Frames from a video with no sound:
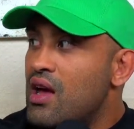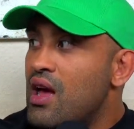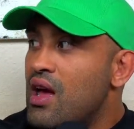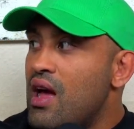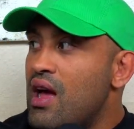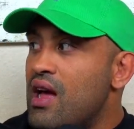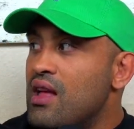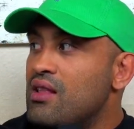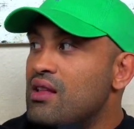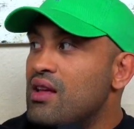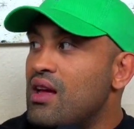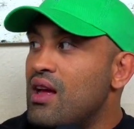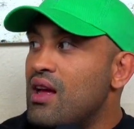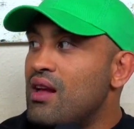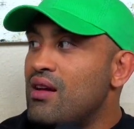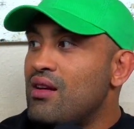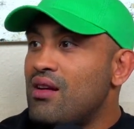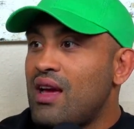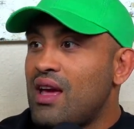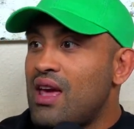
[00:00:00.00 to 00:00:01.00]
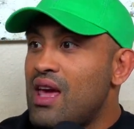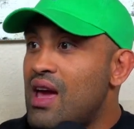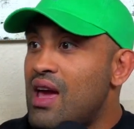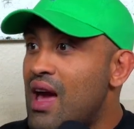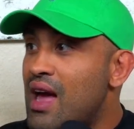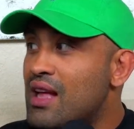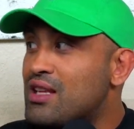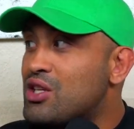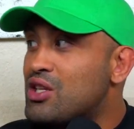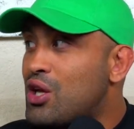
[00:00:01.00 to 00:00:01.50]
and then like he
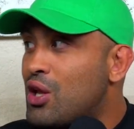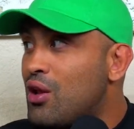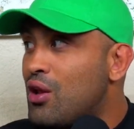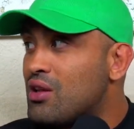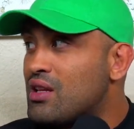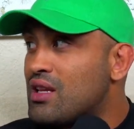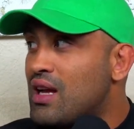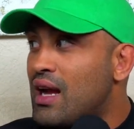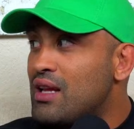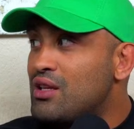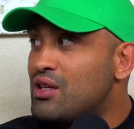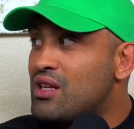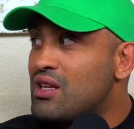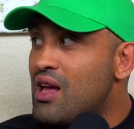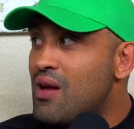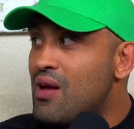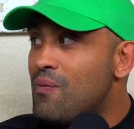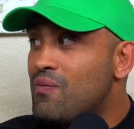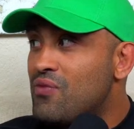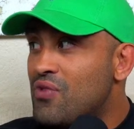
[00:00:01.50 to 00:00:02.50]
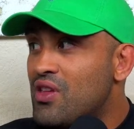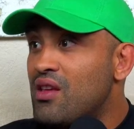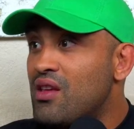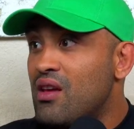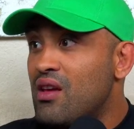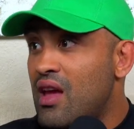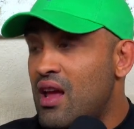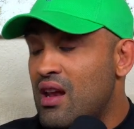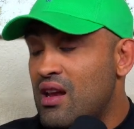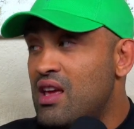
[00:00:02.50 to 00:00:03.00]
gets tied to them,
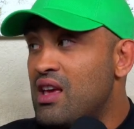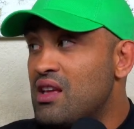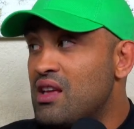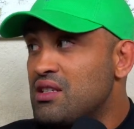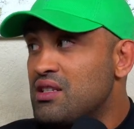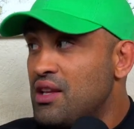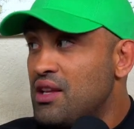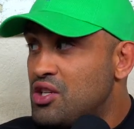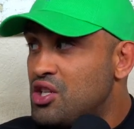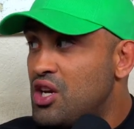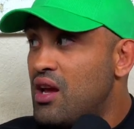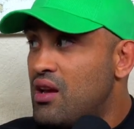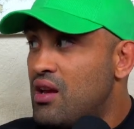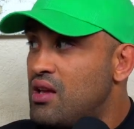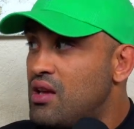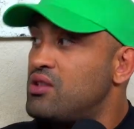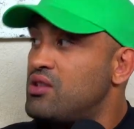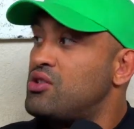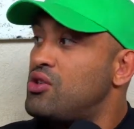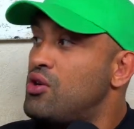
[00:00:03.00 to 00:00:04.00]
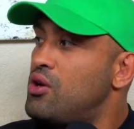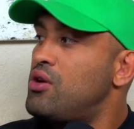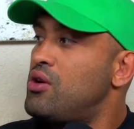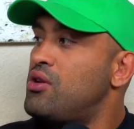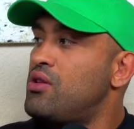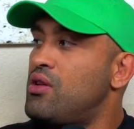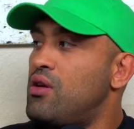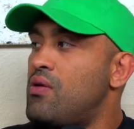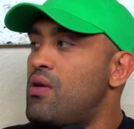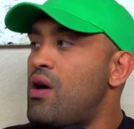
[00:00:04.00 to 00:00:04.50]
and he's legit. He's good on the
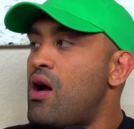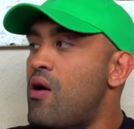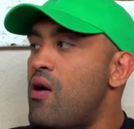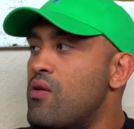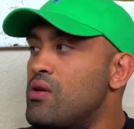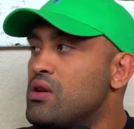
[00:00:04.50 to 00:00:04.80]
ground.